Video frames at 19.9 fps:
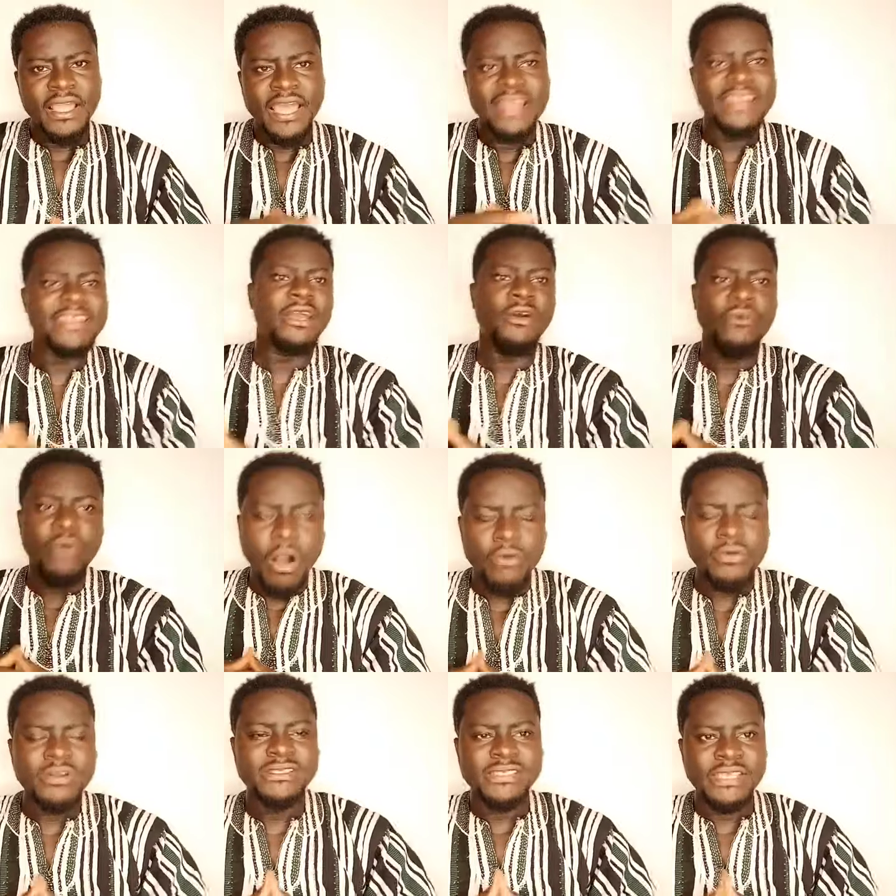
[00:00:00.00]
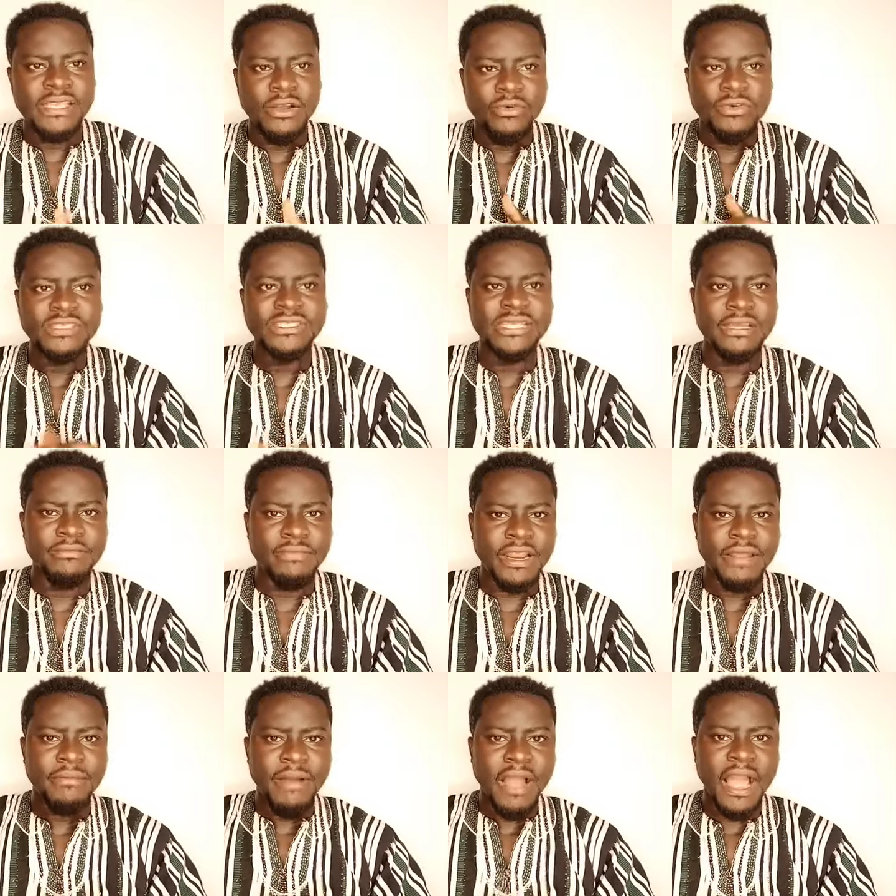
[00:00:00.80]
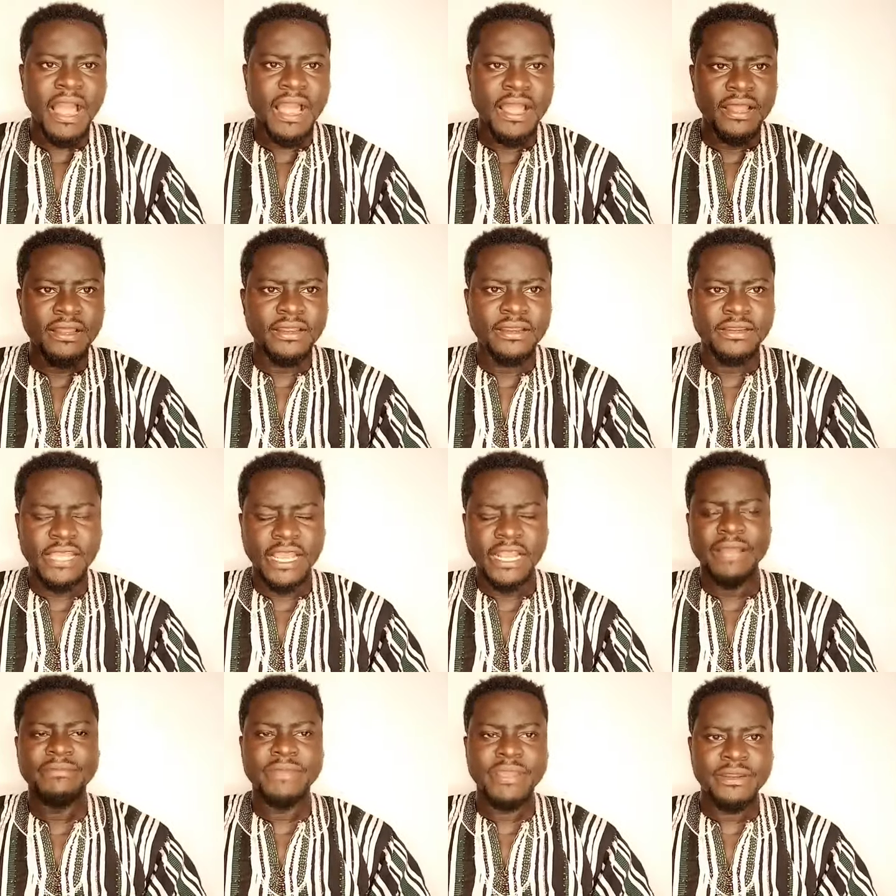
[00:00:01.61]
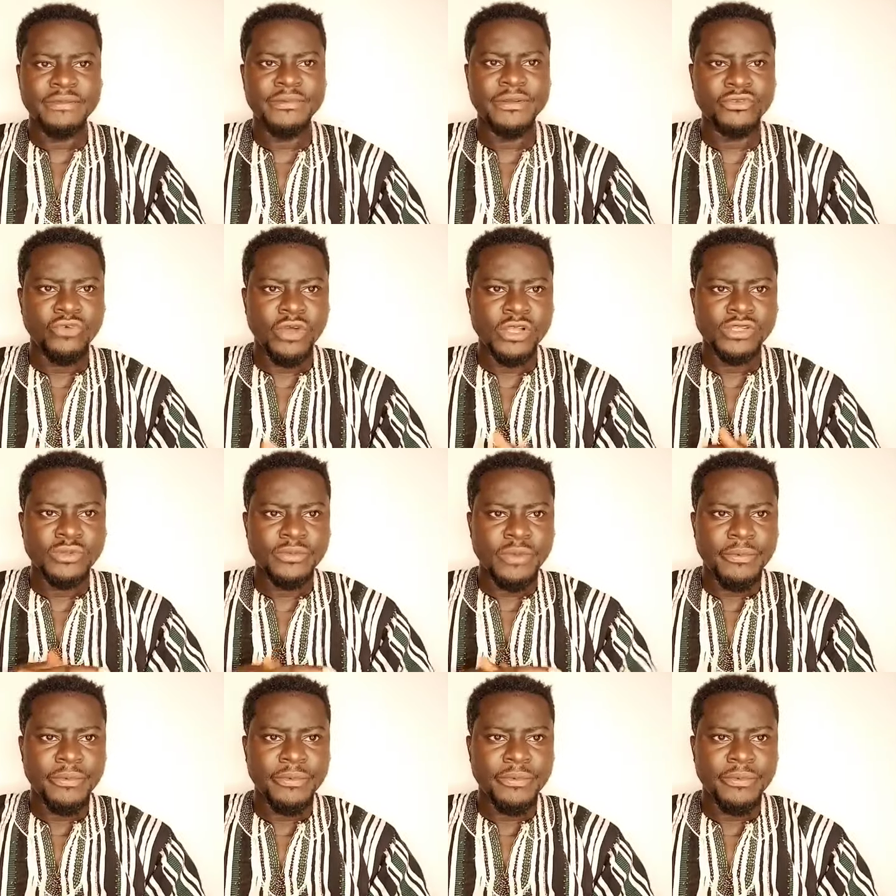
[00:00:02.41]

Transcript: and near Quakuti, and Quitim Reba, that could be a debate.